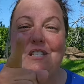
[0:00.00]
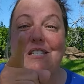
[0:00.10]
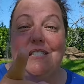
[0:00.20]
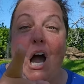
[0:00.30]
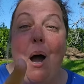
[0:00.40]

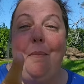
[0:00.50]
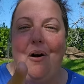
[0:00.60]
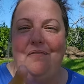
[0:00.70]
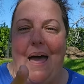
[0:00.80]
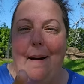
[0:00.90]
some
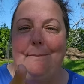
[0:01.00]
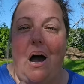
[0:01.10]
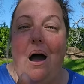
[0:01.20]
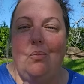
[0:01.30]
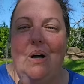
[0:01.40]
of that
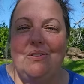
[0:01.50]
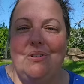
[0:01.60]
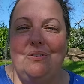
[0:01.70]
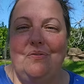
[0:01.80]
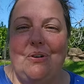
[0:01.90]
Bob Wells
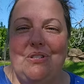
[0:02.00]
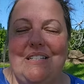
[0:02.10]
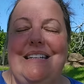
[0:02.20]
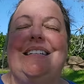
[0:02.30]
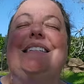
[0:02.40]

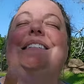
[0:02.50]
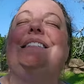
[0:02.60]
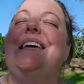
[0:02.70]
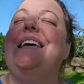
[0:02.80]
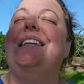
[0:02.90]
University
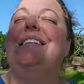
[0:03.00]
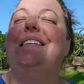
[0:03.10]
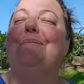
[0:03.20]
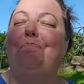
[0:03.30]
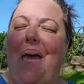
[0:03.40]
did
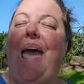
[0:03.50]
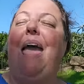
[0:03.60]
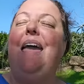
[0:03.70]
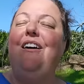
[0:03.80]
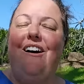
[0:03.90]

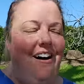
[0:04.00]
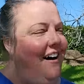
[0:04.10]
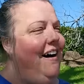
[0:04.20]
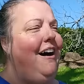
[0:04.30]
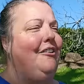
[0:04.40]
pay
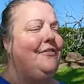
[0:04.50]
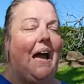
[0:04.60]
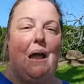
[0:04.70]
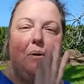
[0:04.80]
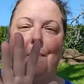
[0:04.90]
off.
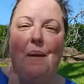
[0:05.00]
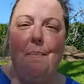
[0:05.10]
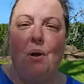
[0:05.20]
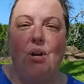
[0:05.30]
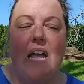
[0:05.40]
I
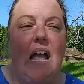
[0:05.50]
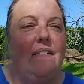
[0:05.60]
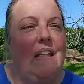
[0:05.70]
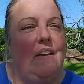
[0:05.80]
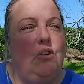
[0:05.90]
remembered
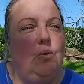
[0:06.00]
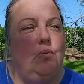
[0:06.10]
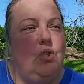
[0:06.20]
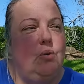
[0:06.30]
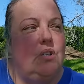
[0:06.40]
that if you,
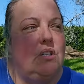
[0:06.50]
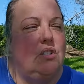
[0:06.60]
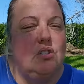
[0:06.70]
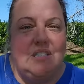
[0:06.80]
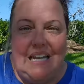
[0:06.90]
you can
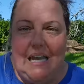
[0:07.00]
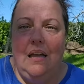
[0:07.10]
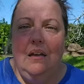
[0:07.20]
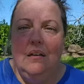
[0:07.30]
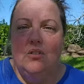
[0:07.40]

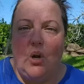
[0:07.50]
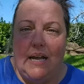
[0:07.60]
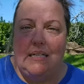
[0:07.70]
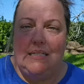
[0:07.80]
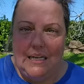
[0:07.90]
dig, try
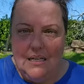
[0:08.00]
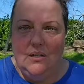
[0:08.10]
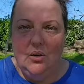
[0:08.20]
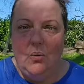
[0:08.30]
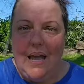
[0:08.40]
and
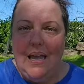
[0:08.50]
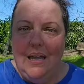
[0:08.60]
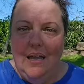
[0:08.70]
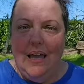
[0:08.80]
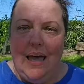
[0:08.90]
dig your way
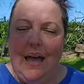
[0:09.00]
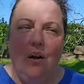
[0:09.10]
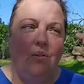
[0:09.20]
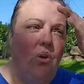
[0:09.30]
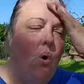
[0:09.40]

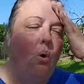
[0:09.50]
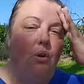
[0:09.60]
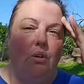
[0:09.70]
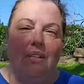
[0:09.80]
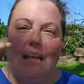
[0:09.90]
out, or
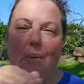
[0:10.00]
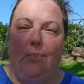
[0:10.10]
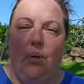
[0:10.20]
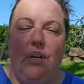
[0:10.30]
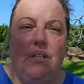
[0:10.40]
you can like
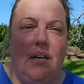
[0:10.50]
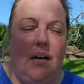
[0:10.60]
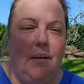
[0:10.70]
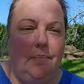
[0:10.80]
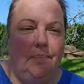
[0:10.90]
put
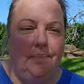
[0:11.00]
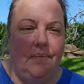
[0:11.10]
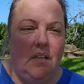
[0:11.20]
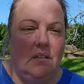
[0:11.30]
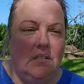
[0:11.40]
um,
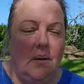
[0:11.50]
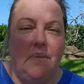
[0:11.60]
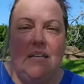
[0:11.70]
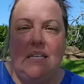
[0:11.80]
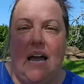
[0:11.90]

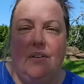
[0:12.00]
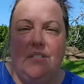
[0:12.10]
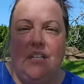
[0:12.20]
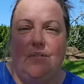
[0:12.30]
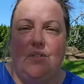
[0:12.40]
something down
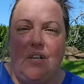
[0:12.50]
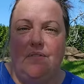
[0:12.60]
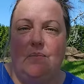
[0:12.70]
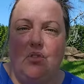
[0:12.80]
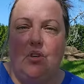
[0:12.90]
to give yourself
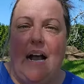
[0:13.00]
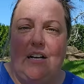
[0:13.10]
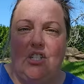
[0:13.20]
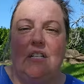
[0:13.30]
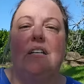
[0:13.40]
some
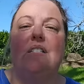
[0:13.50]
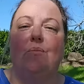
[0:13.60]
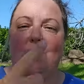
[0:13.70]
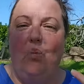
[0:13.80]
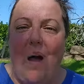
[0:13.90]
traction because it
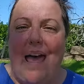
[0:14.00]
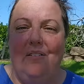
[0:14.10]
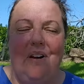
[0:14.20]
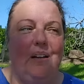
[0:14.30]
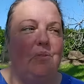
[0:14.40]
was wet,
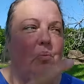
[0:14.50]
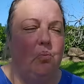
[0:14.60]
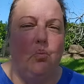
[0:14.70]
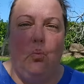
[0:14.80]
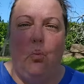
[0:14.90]
right? It was
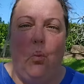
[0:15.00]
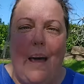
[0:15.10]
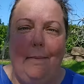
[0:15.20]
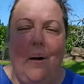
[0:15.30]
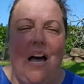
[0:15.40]

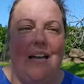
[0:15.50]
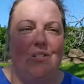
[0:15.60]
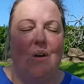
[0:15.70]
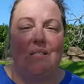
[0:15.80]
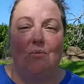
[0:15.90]
wet mud.
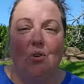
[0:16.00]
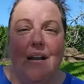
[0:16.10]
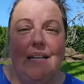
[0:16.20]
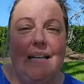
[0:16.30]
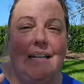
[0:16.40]
So as I'm
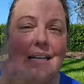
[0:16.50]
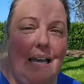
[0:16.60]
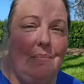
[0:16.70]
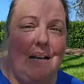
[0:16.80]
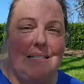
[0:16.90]
trying to like
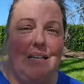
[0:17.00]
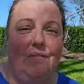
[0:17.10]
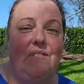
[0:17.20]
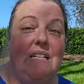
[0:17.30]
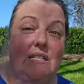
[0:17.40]
get myself
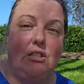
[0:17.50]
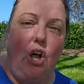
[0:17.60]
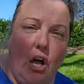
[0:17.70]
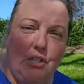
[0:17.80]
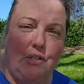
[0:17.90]

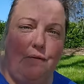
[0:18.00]
dislodged